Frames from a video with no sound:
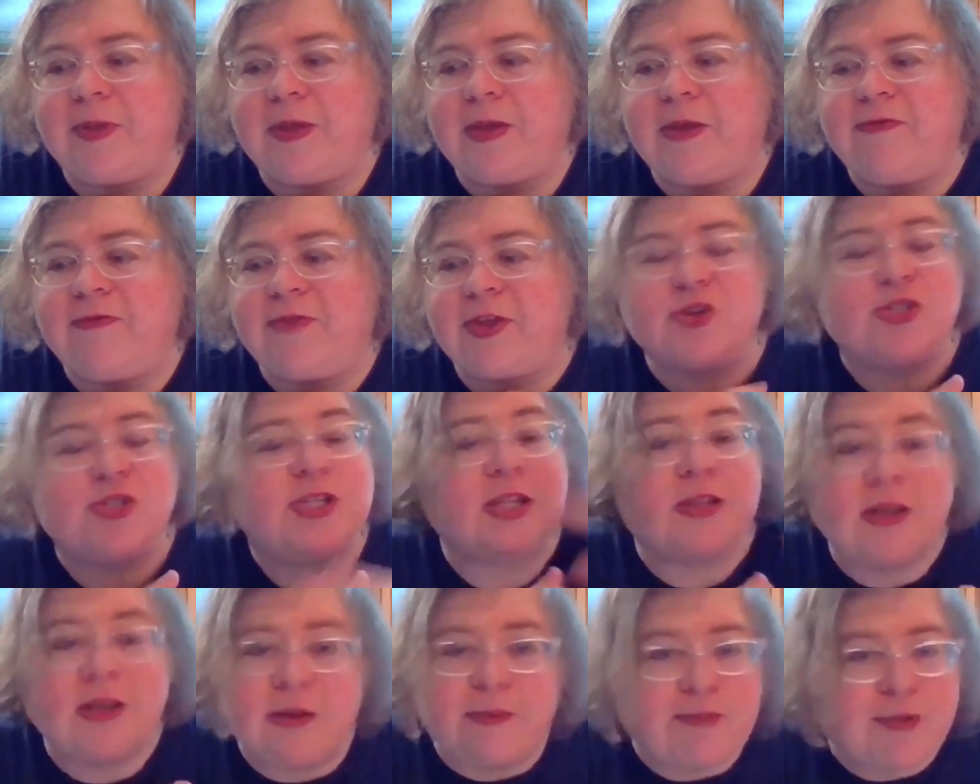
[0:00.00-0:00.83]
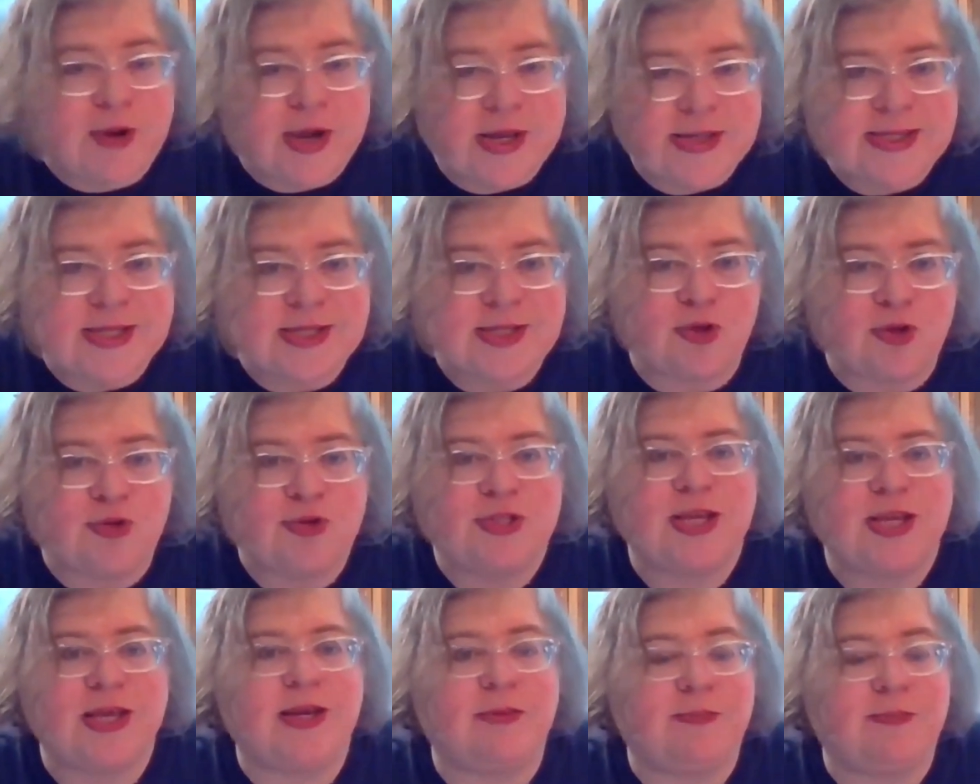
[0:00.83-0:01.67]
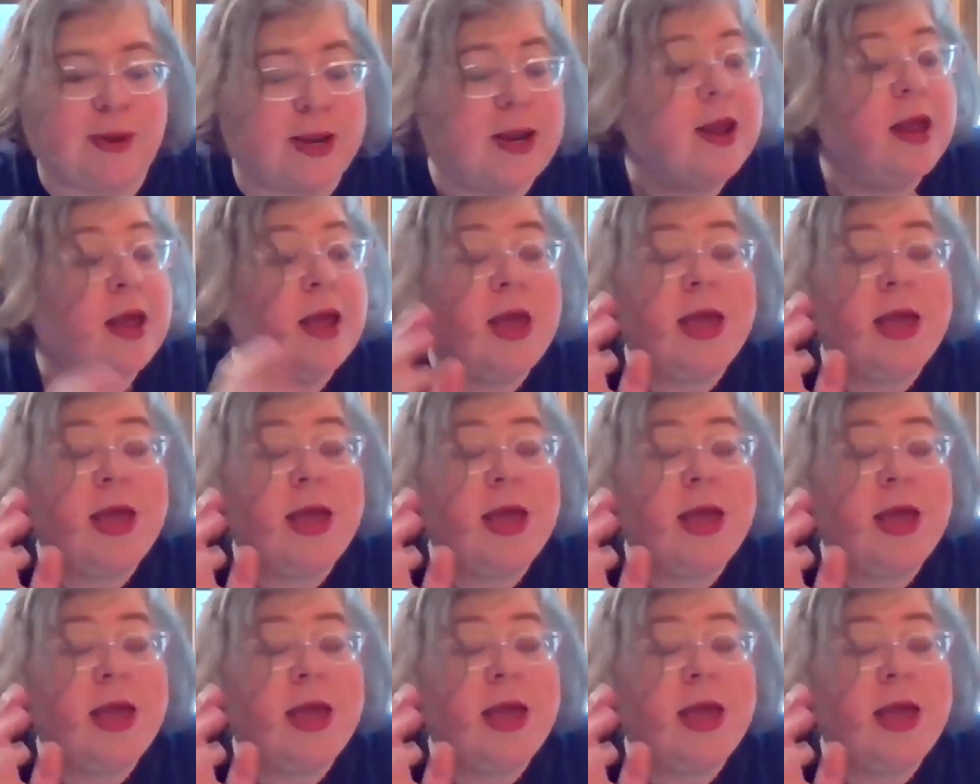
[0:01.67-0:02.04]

if there's a little press associated, but